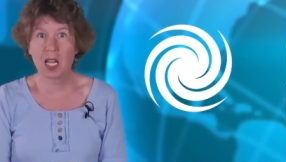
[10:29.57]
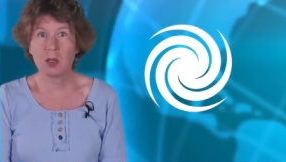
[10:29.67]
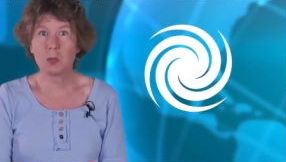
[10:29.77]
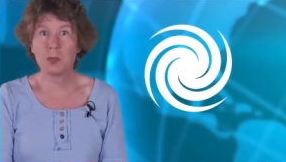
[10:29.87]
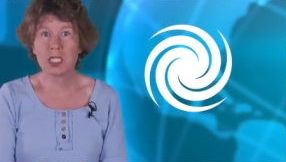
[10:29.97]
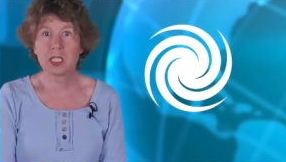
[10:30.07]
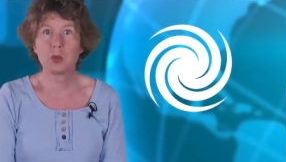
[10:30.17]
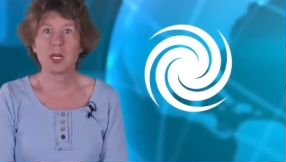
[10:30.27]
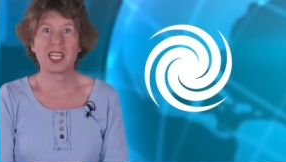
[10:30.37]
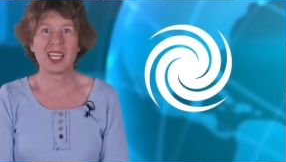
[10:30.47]
our Milky
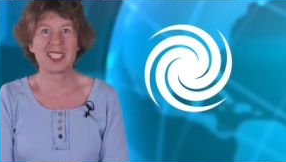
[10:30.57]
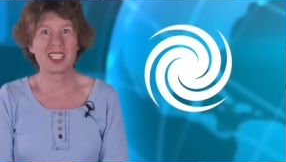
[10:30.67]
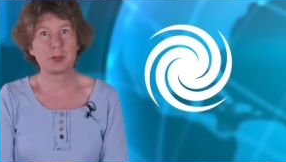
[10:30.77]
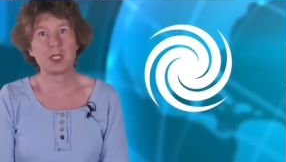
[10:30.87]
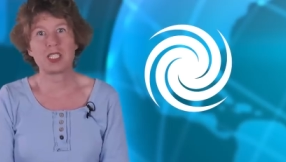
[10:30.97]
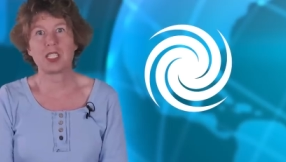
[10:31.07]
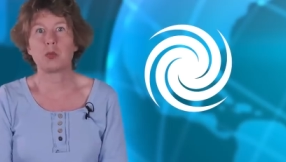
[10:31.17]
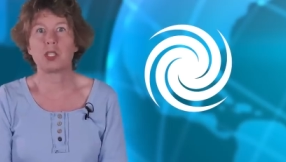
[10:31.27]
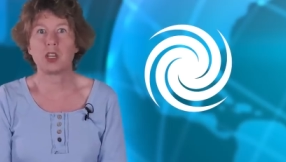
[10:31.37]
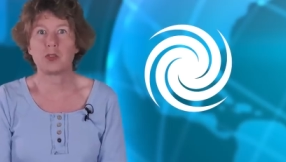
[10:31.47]
Way has been
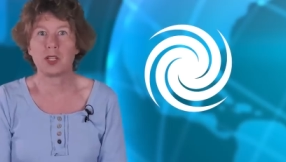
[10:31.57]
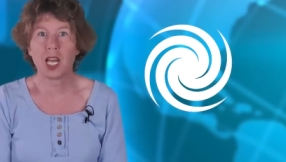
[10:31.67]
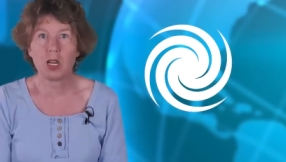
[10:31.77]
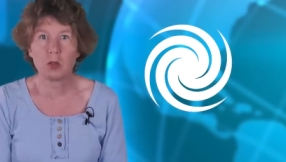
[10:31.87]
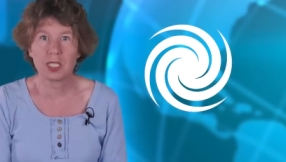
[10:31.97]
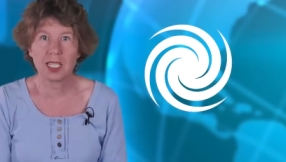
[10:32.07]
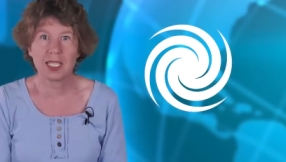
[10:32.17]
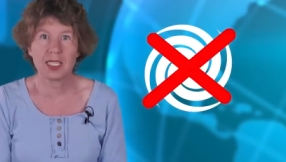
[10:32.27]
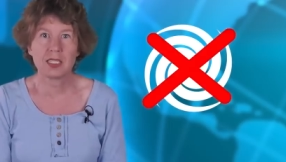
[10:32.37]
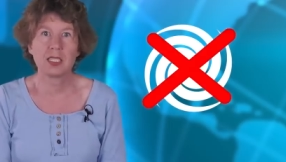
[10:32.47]
somewhat of an
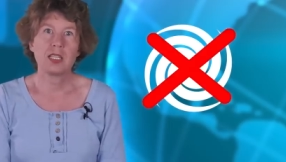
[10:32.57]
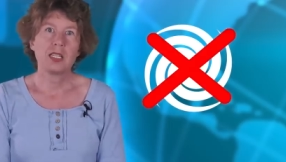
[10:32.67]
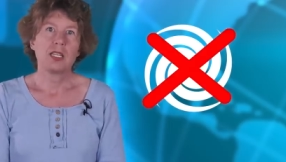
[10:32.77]
outlier.